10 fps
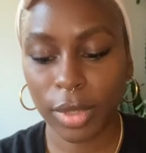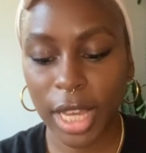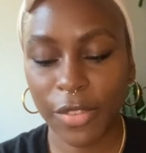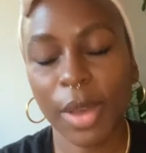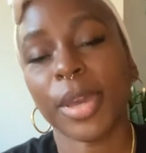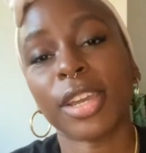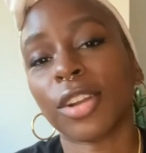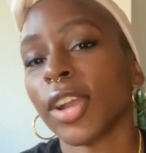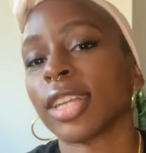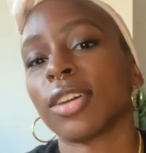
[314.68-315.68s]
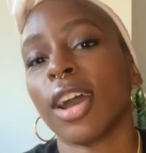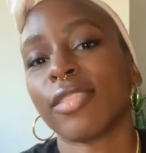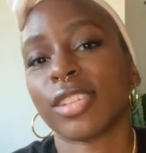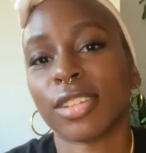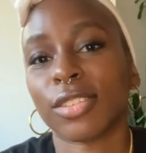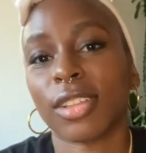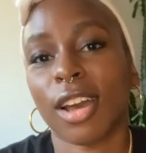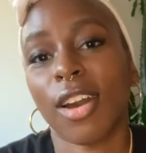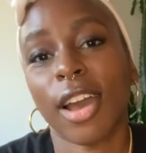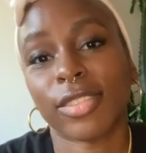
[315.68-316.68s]
if I'm incorrect, I'll have to,
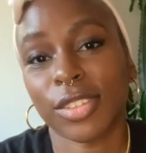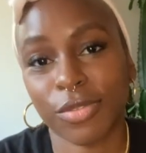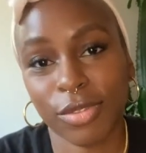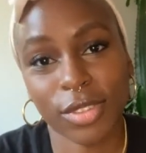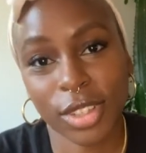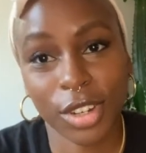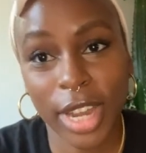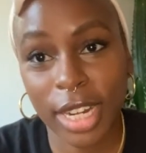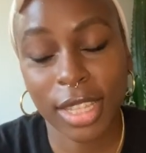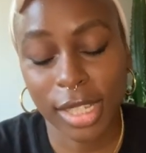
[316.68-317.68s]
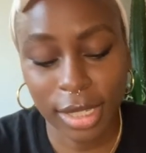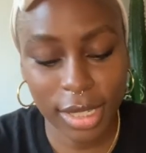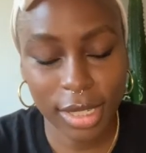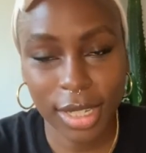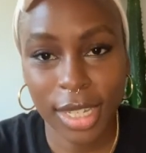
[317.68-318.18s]
I'll have to correct this